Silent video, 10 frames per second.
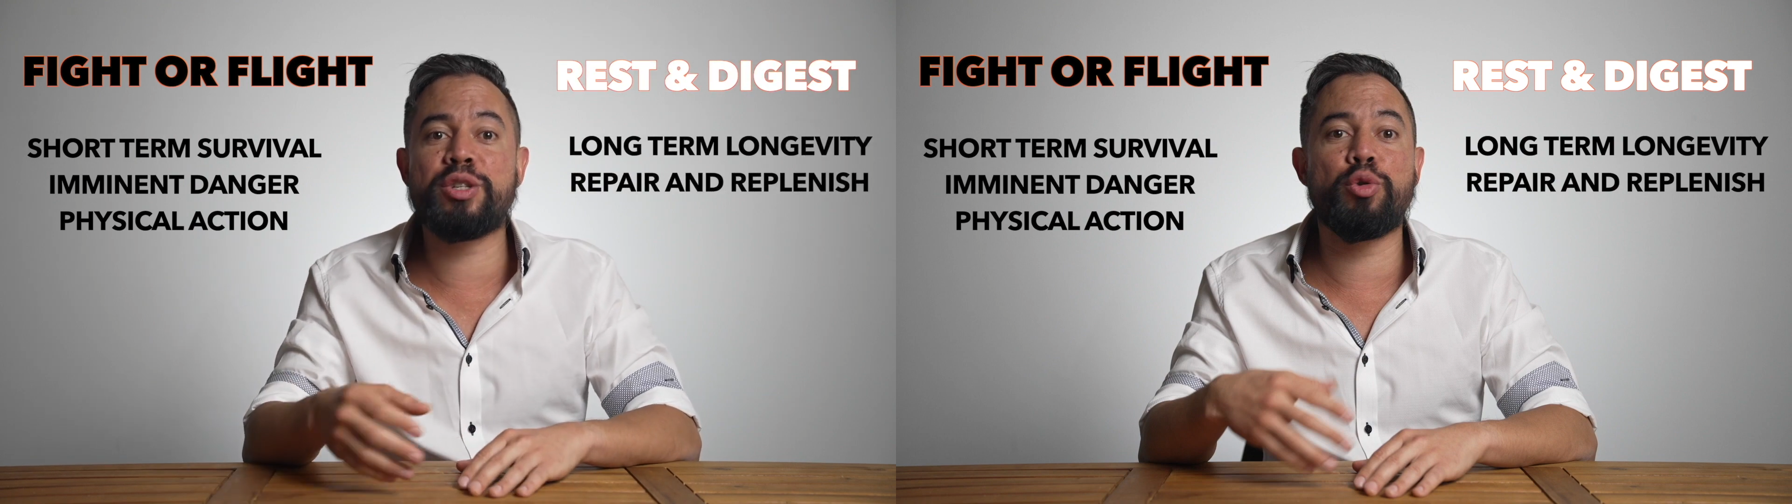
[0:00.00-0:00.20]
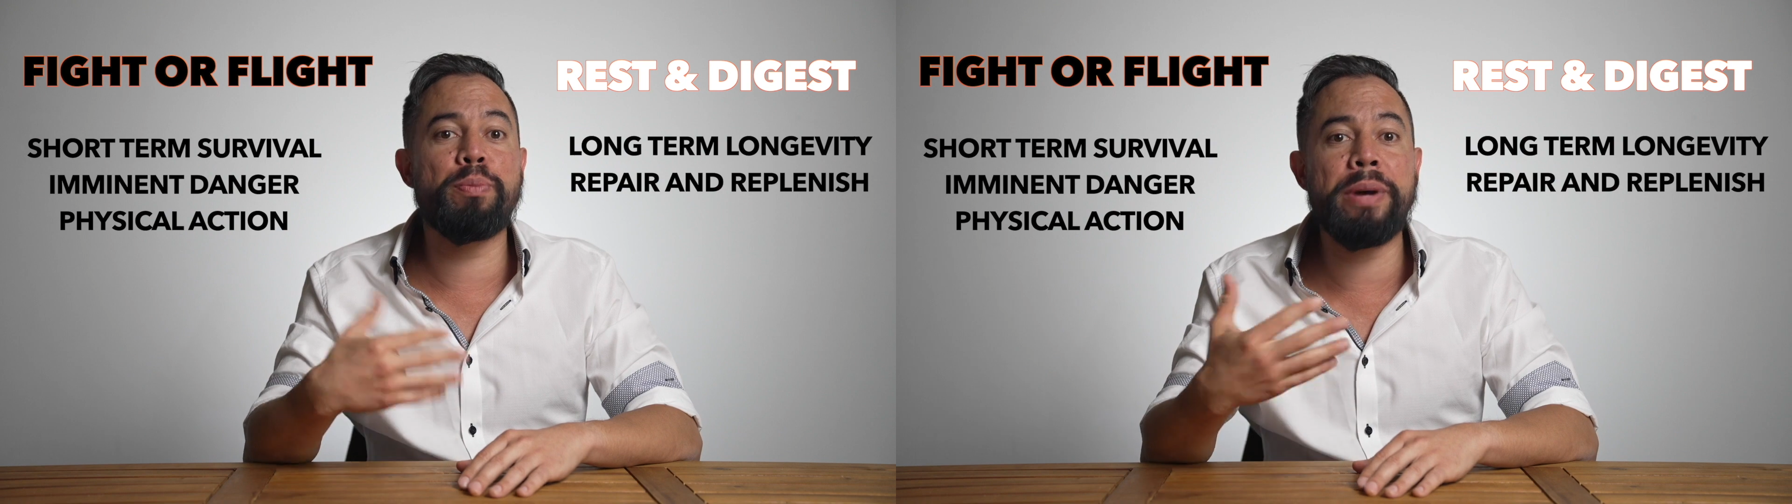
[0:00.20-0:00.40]

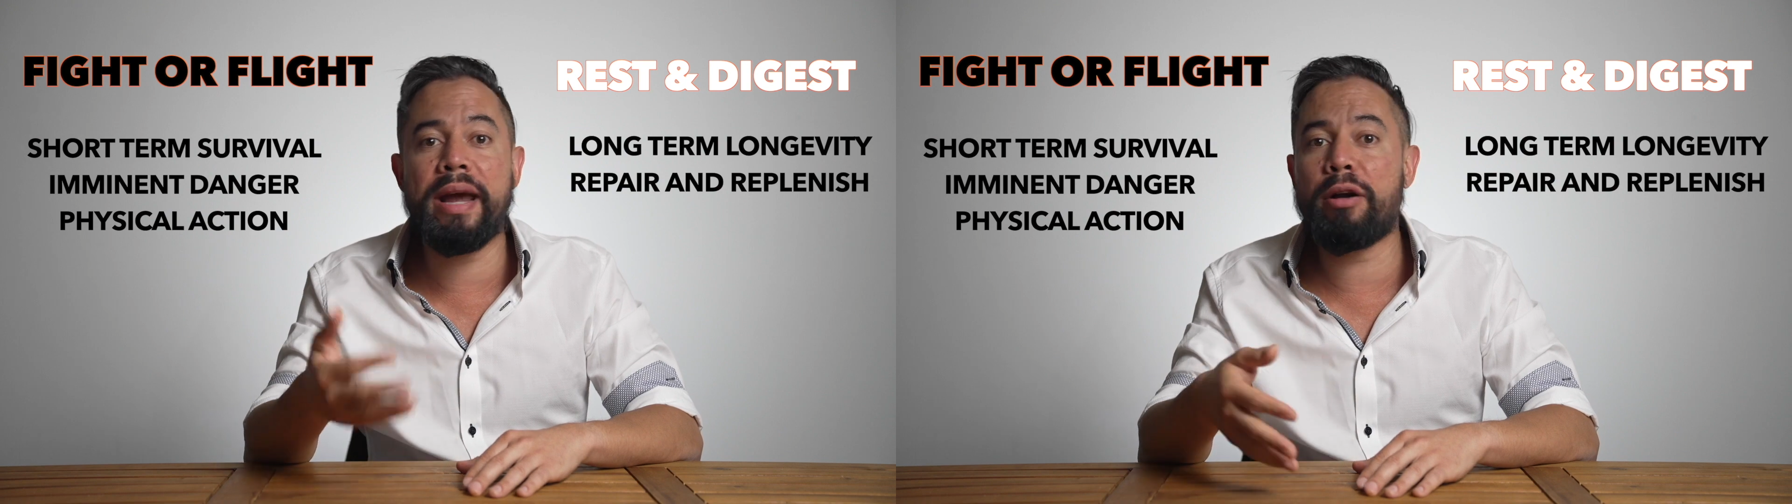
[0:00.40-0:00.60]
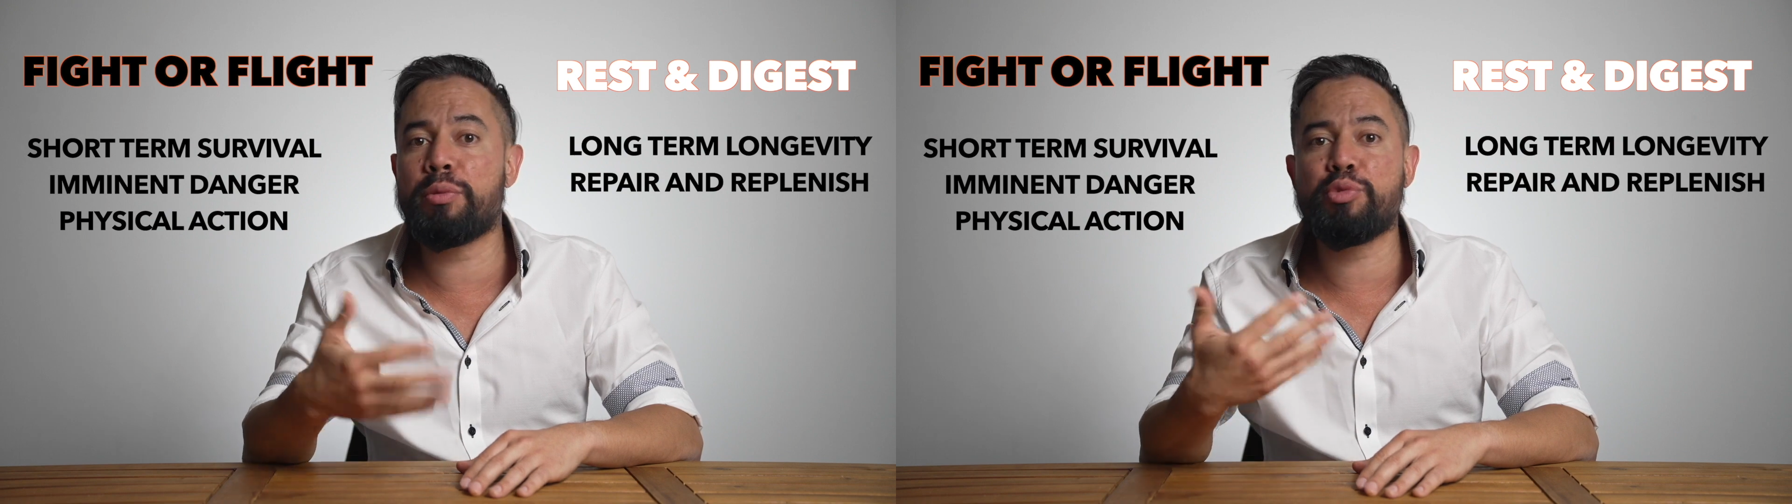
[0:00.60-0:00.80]

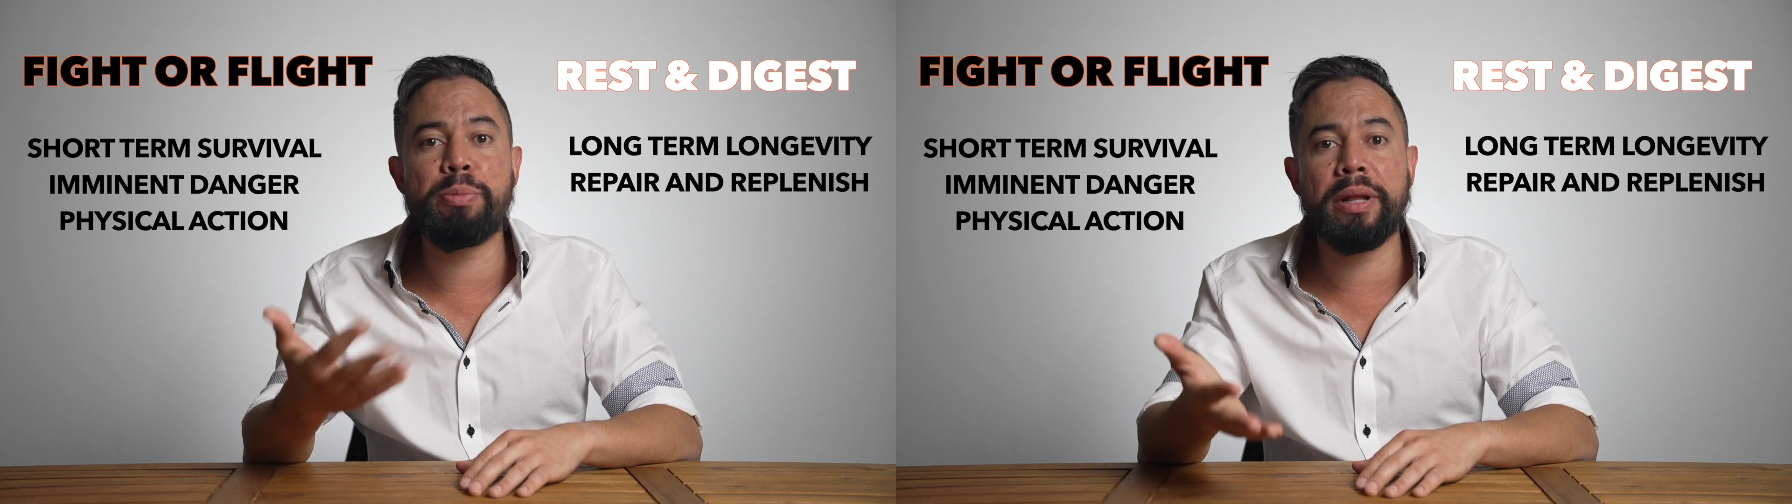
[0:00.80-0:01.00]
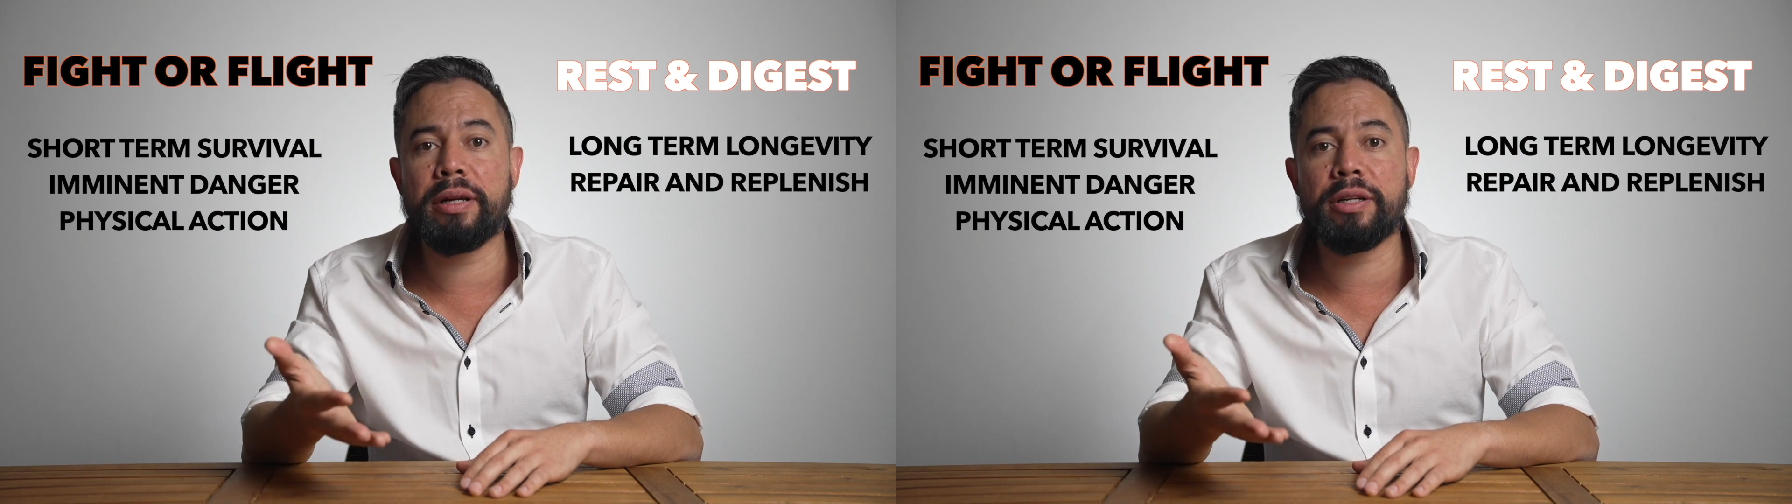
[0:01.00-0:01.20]
repair and
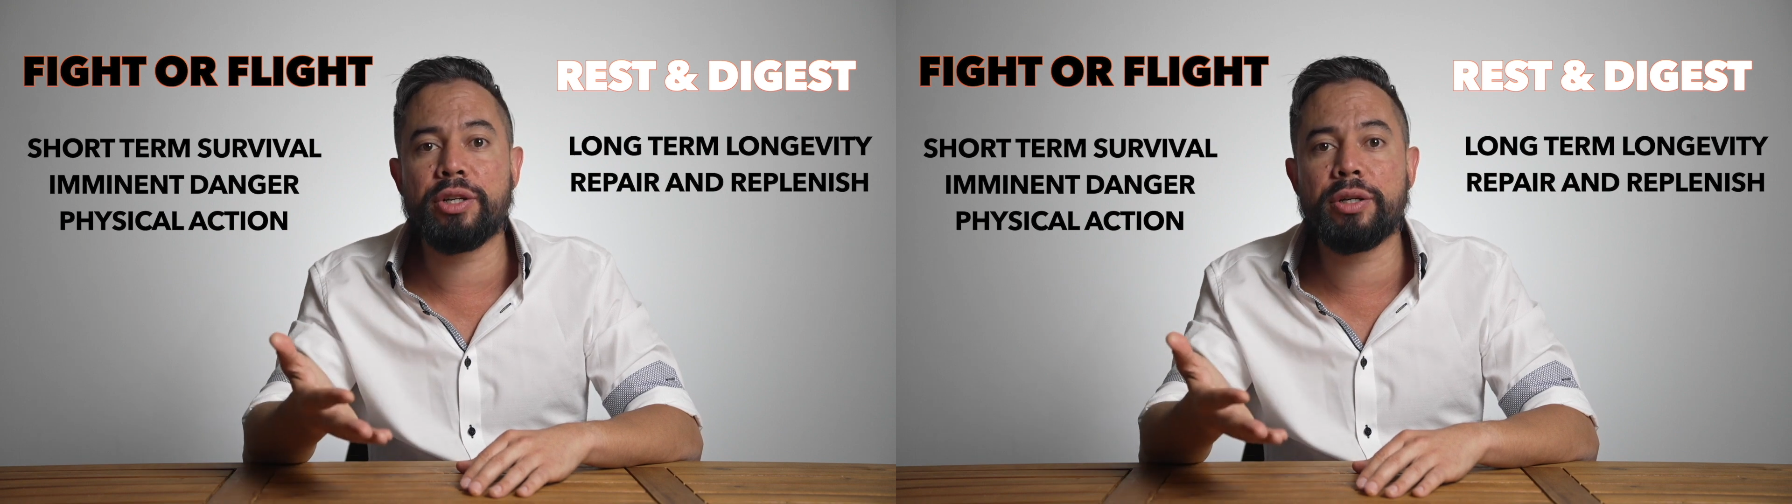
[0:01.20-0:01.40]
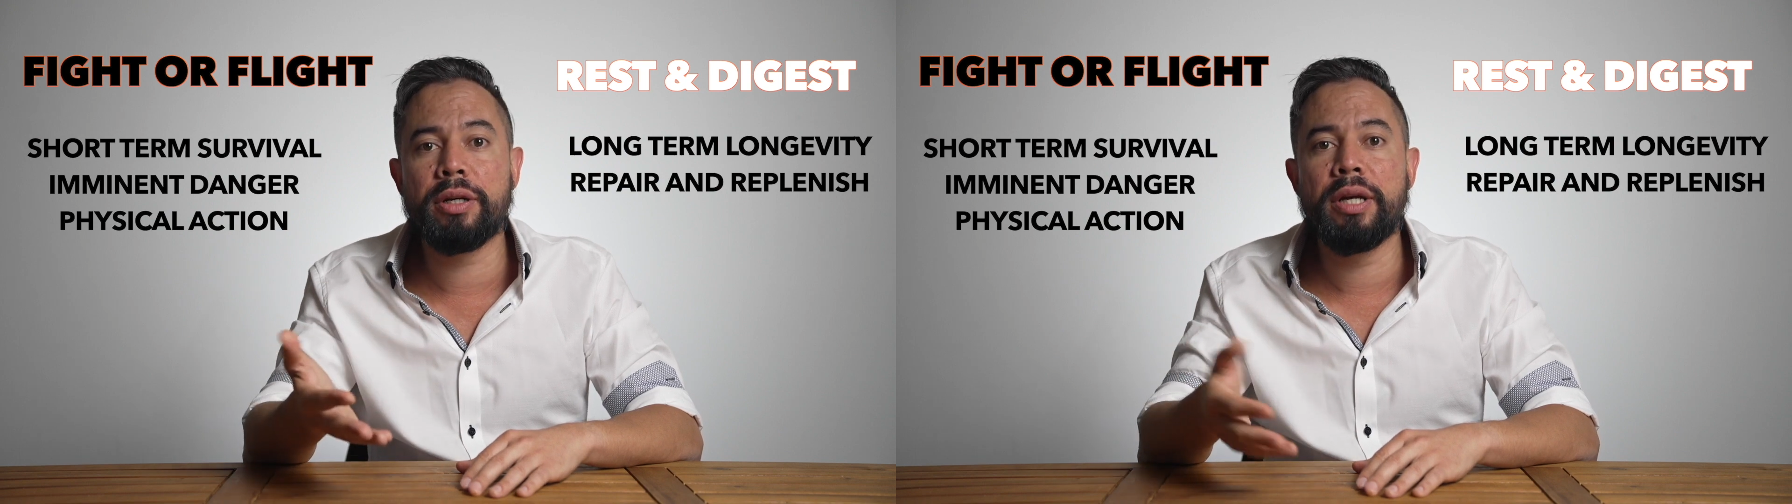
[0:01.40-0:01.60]
replenish.